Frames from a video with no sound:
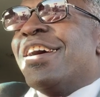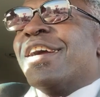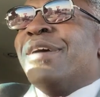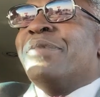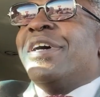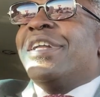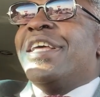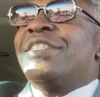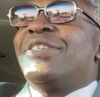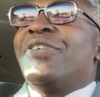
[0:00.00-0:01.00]
Come on,
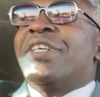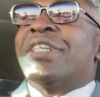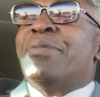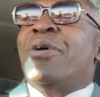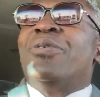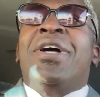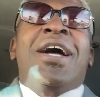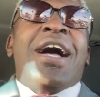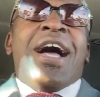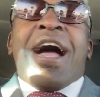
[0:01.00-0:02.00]
let's do this. Come on.
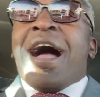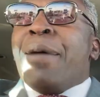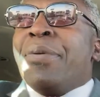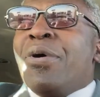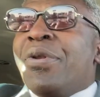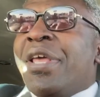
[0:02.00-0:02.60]
Hop on